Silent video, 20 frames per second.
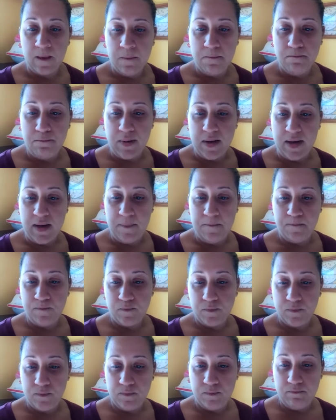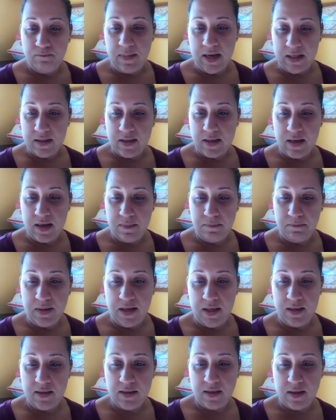But Mexican
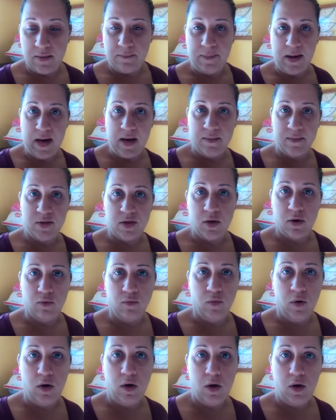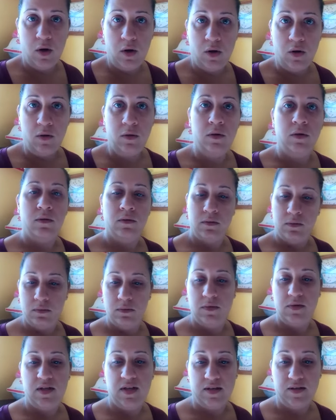pizza, Pam's on a roll.
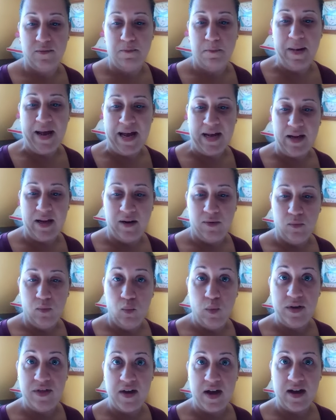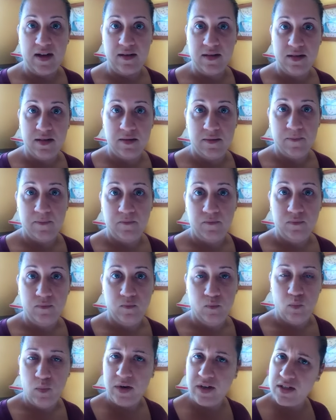Sounds banging with eggs.
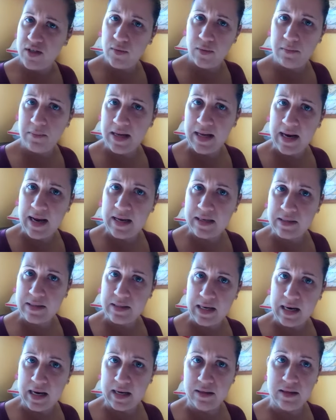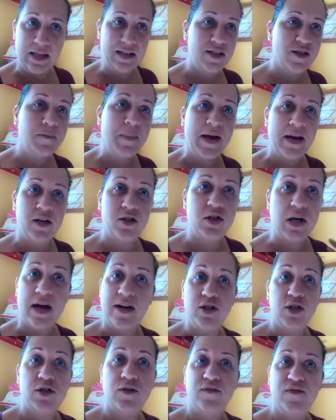What is it with me and eggs today? That Spanish, I
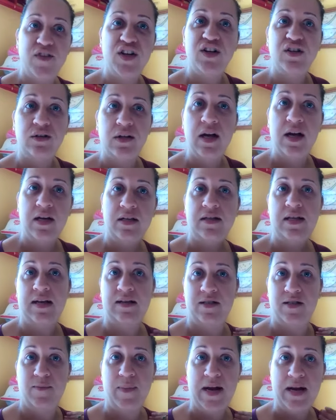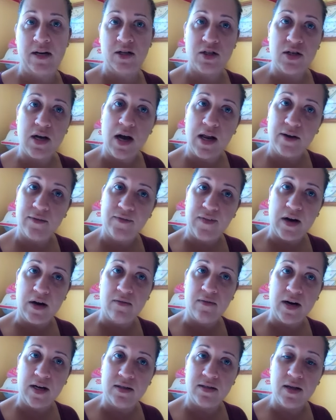just feel like that Spanish cauliflower
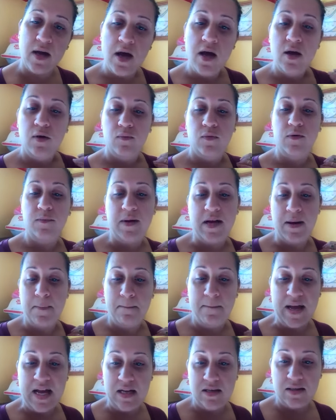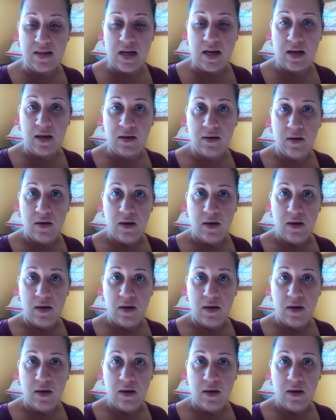rice would be amazing